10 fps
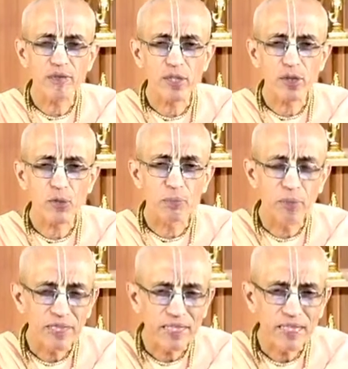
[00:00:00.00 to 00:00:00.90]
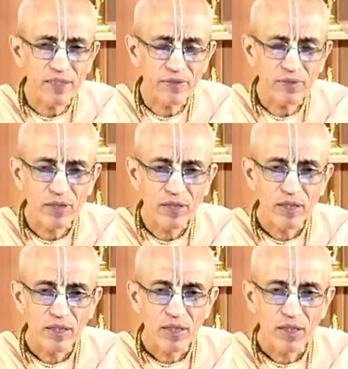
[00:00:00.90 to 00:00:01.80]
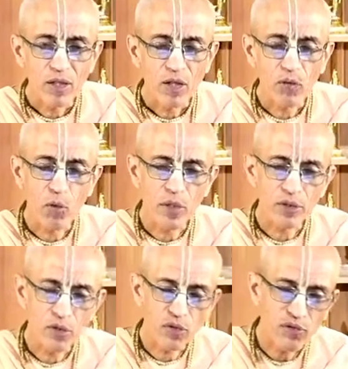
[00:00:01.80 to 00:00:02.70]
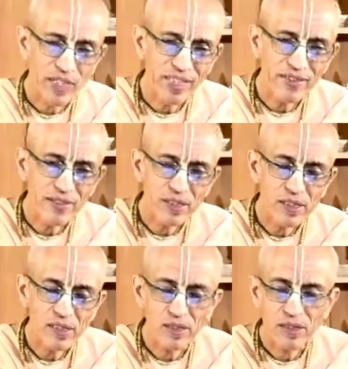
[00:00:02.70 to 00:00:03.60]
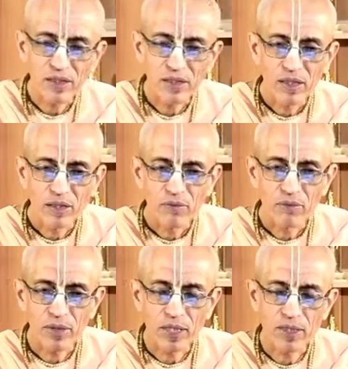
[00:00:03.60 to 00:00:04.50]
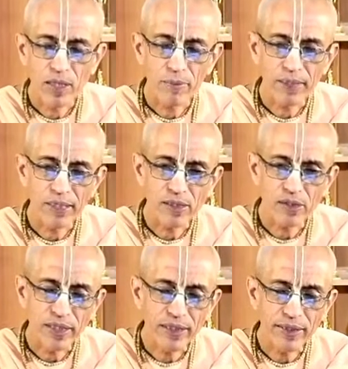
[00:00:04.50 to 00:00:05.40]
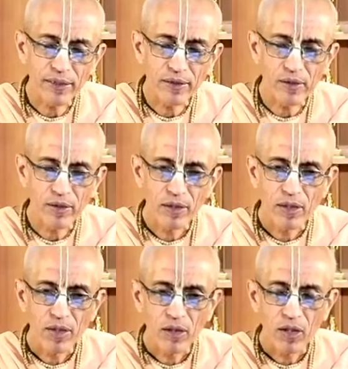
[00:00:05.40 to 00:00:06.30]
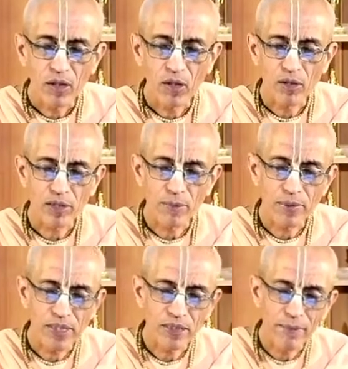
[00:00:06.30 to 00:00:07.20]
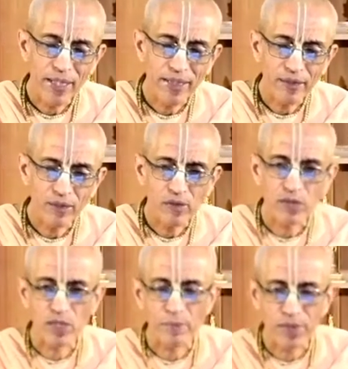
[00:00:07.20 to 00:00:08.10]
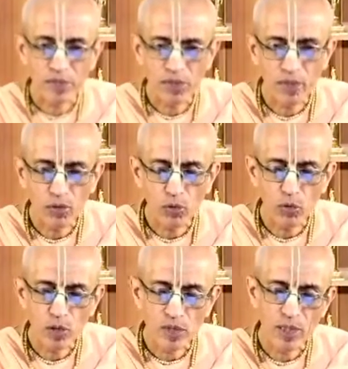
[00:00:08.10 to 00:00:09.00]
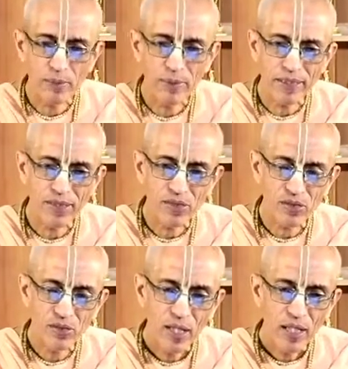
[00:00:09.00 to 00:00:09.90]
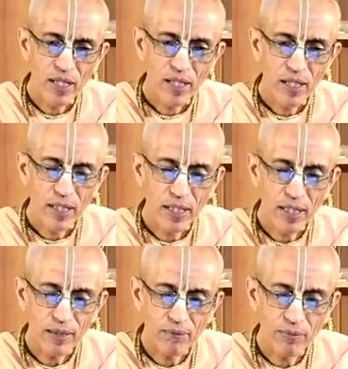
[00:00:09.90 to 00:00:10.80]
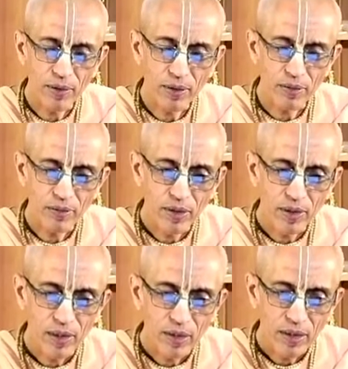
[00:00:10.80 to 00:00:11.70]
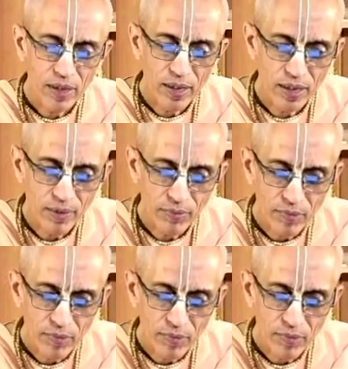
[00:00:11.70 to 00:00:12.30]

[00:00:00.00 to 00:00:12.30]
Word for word: whether you believe or what your faith is whether somebody is Indian or somebody is American or somebody is Hindu or somebody is a, uh, a